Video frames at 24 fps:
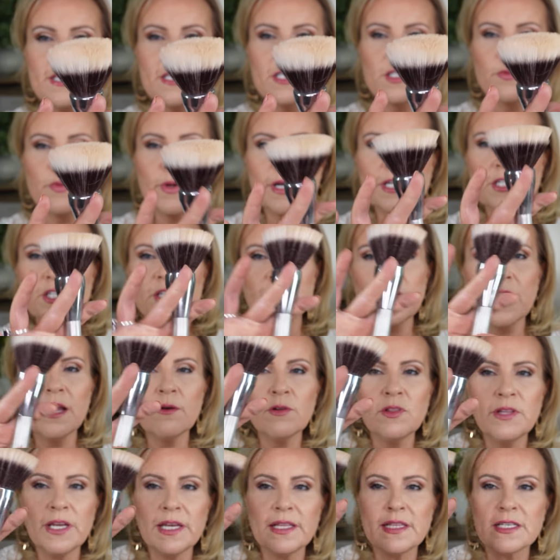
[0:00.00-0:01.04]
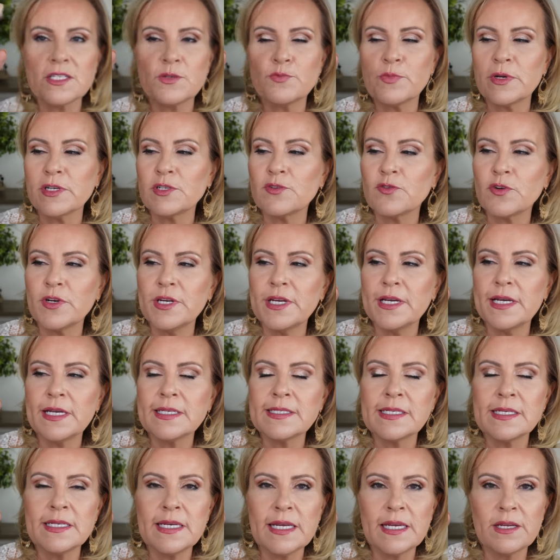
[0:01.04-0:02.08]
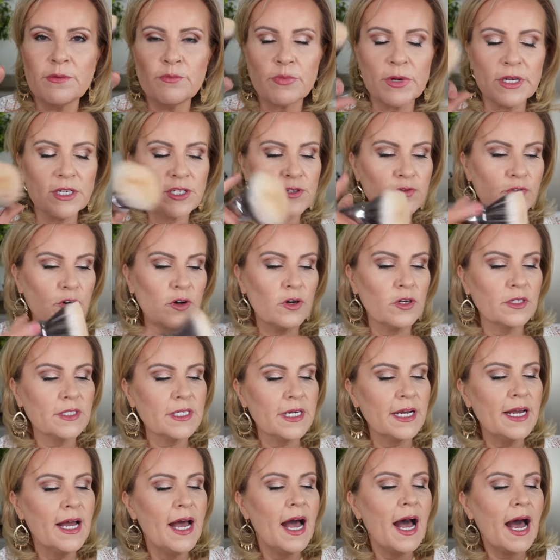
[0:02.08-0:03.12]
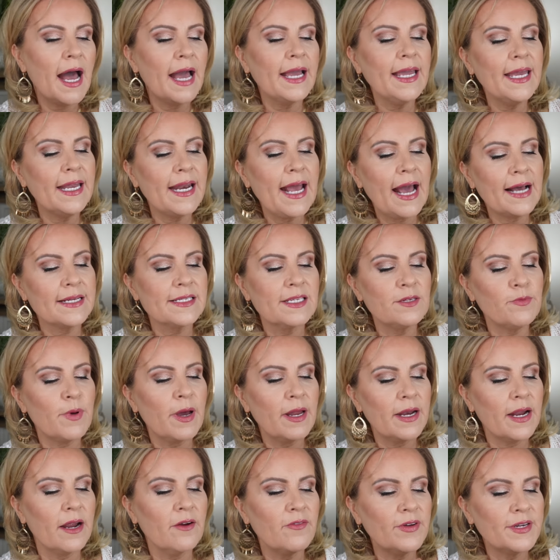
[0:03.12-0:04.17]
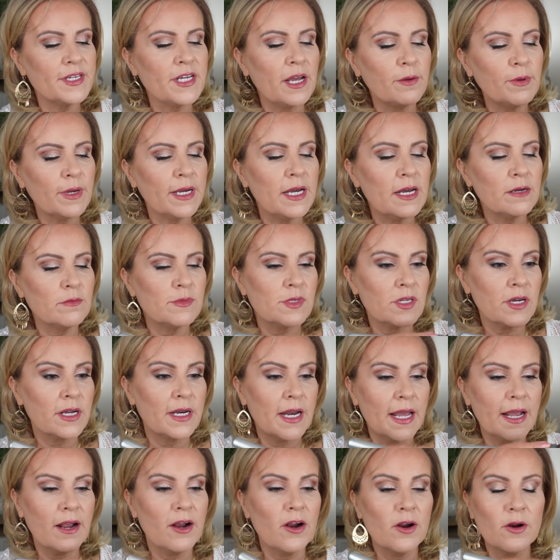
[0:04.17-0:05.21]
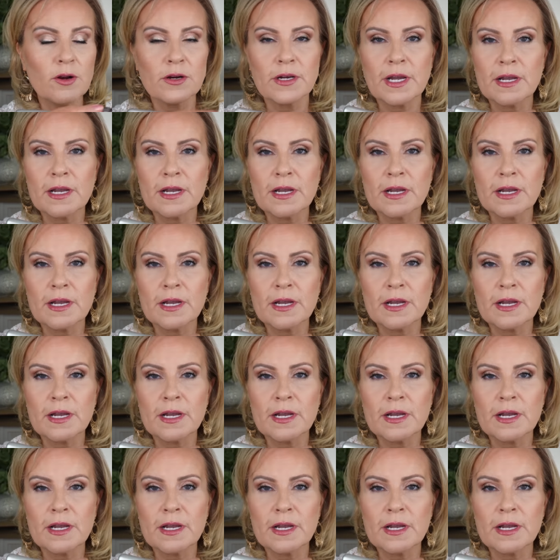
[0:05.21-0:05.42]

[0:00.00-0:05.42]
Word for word: this brush, and I will link this brush for you. It's an It brush for Ulta. I get asked about it every time it comes on air or